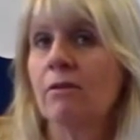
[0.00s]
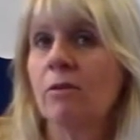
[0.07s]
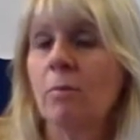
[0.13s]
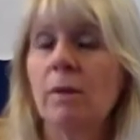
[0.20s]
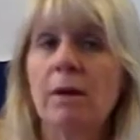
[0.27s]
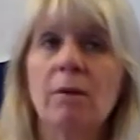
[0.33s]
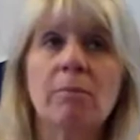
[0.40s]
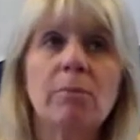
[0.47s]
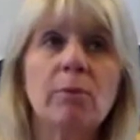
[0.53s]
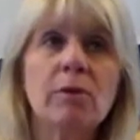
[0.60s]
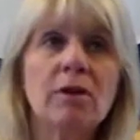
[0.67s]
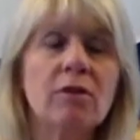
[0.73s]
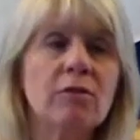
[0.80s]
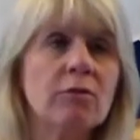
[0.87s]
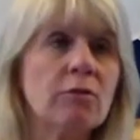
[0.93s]
To be a
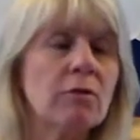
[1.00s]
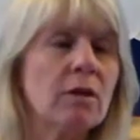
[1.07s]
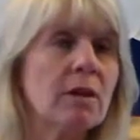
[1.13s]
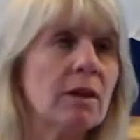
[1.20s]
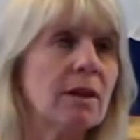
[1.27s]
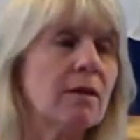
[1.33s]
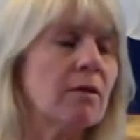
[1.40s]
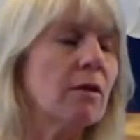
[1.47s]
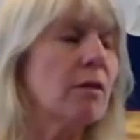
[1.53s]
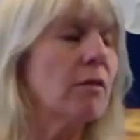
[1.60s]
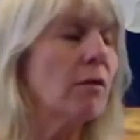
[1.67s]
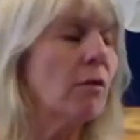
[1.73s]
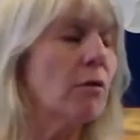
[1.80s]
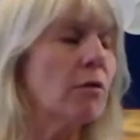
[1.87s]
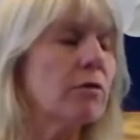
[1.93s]
Buddhist, really,
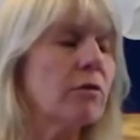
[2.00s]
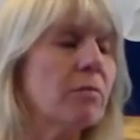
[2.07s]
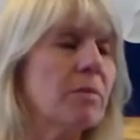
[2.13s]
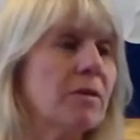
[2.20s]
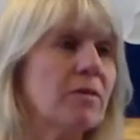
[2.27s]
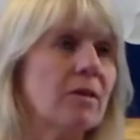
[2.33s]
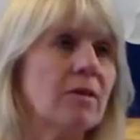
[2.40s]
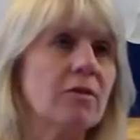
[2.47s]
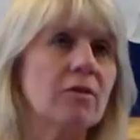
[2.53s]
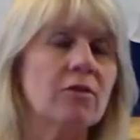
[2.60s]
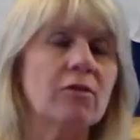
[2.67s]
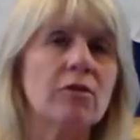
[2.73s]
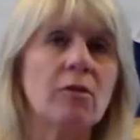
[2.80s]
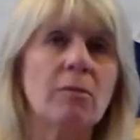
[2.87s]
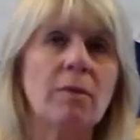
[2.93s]
in the ultimate sense,
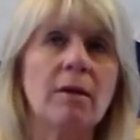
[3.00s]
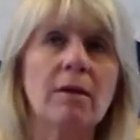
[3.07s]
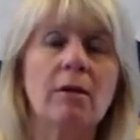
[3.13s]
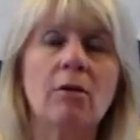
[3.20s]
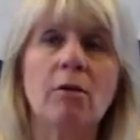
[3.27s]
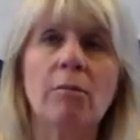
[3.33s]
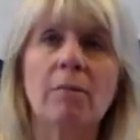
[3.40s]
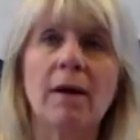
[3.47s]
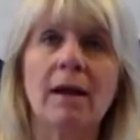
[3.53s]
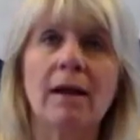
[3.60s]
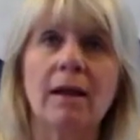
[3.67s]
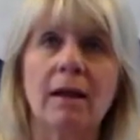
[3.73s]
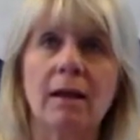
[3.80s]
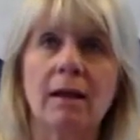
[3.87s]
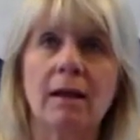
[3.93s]
is to be
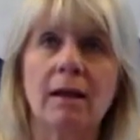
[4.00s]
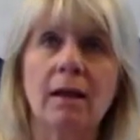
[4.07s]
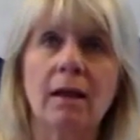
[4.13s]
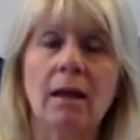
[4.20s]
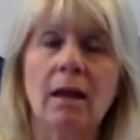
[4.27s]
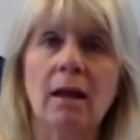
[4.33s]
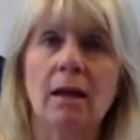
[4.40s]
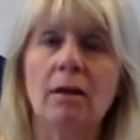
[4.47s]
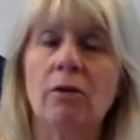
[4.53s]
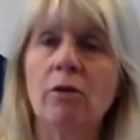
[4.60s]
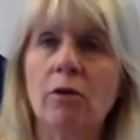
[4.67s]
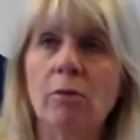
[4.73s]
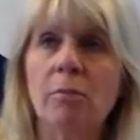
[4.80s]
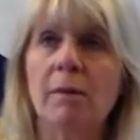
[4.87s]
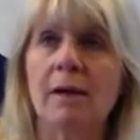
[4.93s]
nobody. And
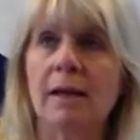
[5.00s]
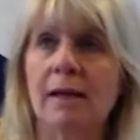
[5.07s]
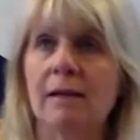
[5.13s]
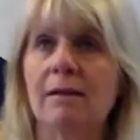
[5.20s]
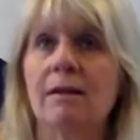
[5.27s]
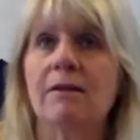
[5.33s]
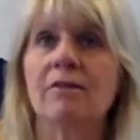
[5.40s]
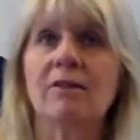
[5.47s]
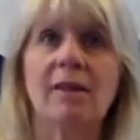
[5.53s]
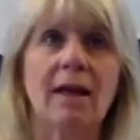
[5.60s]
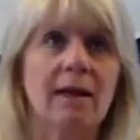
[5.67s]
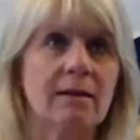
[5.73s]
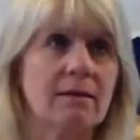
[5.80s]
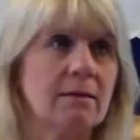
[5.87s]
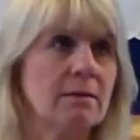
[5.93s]
nobody does
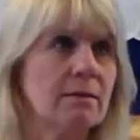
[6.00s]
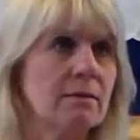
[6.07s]
that.